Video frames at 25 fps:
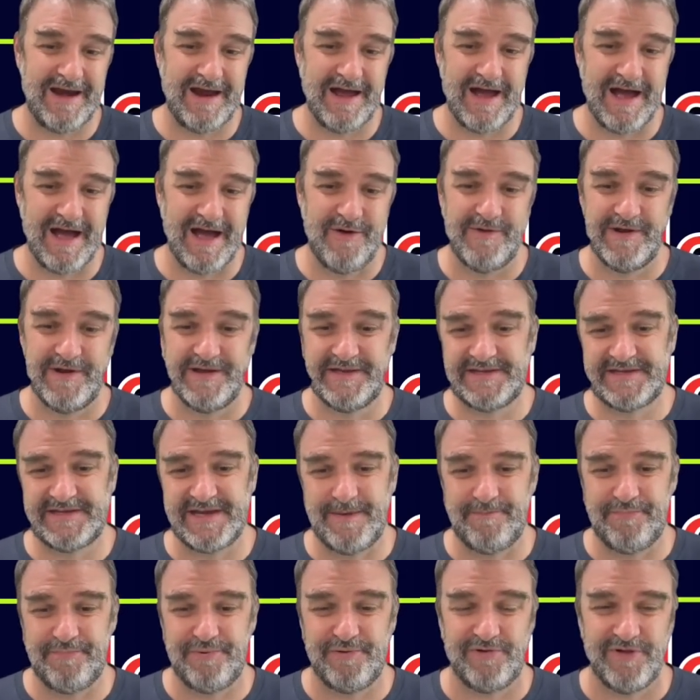I would
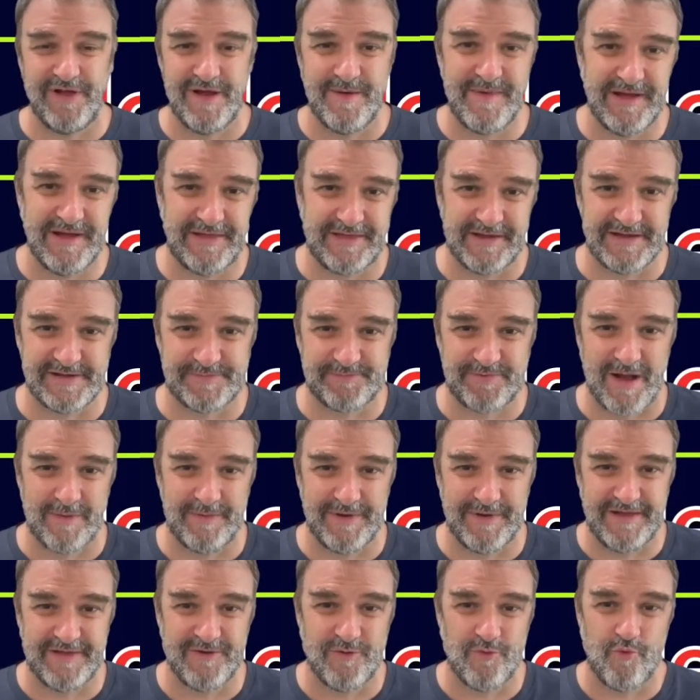say Plymouth is
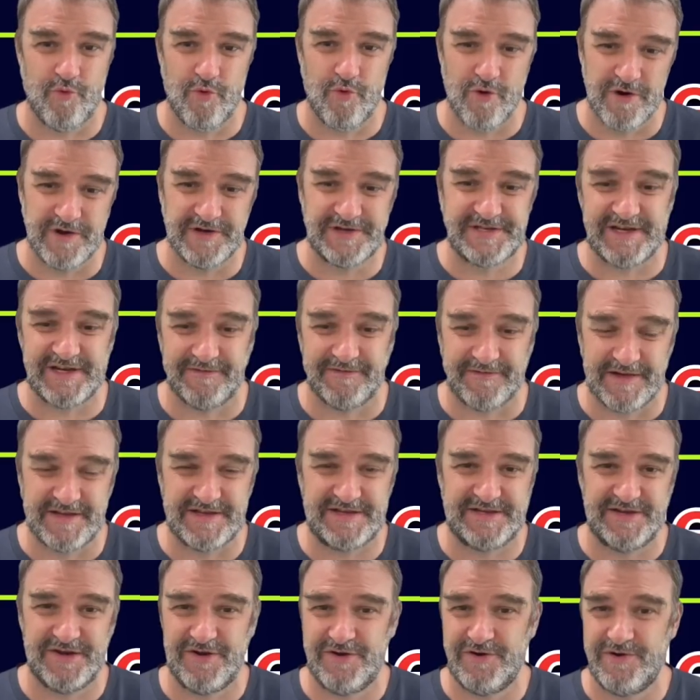probably the worst of the
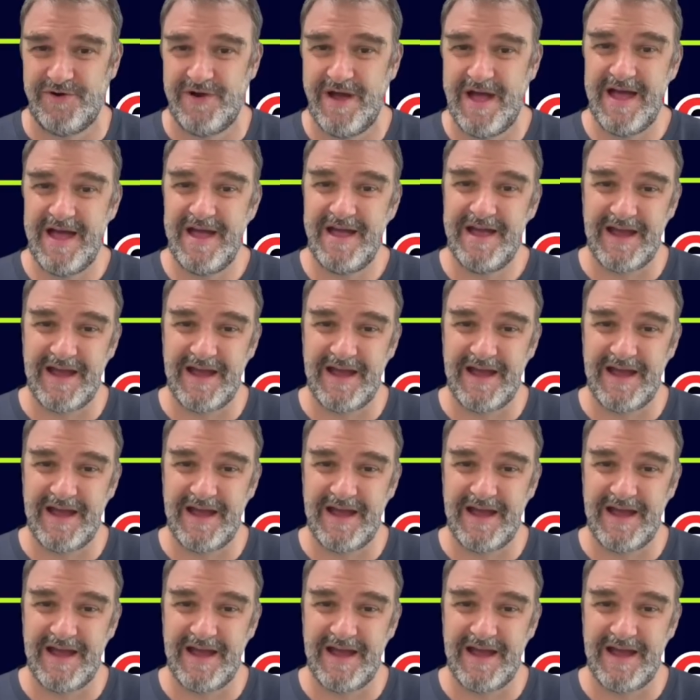two.